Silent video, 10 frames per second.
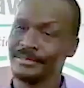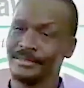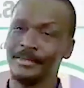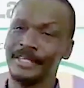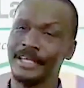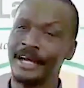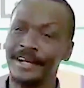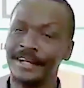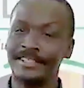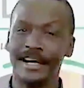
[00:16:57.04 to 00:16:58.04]
or the
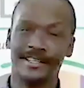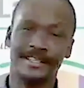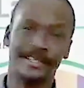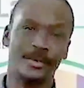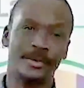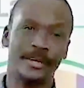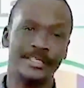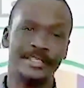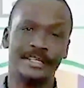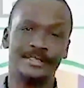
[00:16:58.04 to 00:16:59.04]
Anglican church that
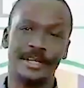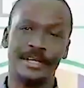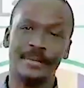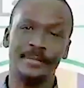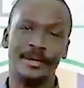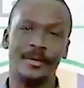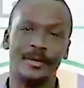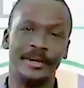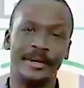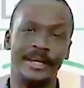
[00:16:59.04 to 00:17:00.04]
colonized us or that came with the
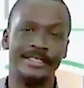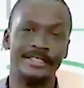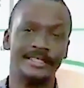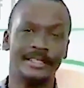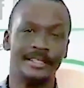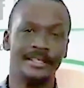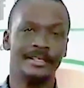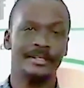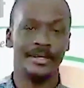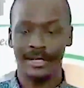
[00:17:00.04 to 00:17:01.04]
colonizers.
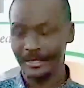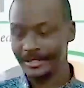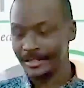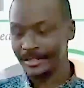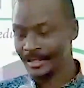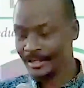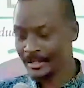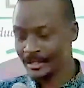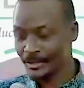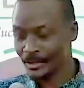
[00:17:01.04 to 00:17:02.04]
Okay?
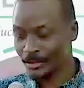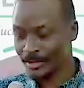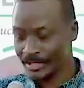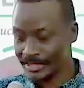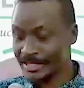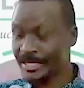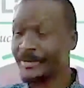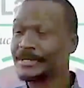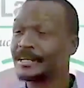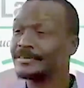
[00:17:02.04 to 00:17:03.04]
So let's see
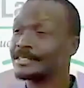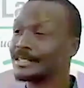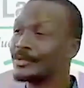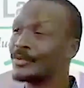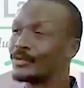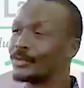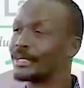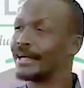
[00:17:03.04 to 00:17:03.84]
ourselves as equal to each